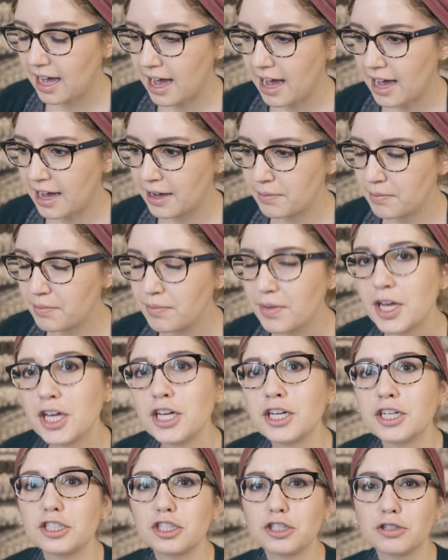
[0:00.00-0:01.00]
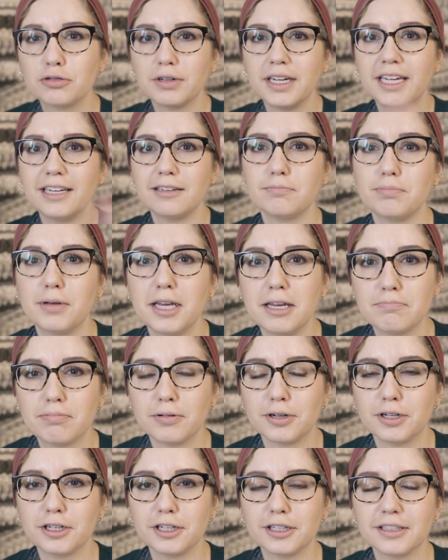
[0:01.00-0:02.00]
um, treat
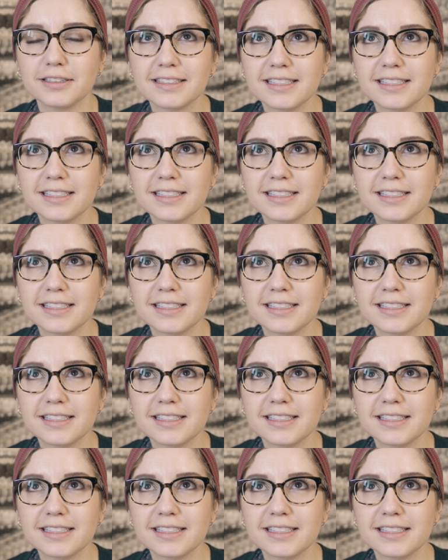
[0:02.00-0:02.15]
people,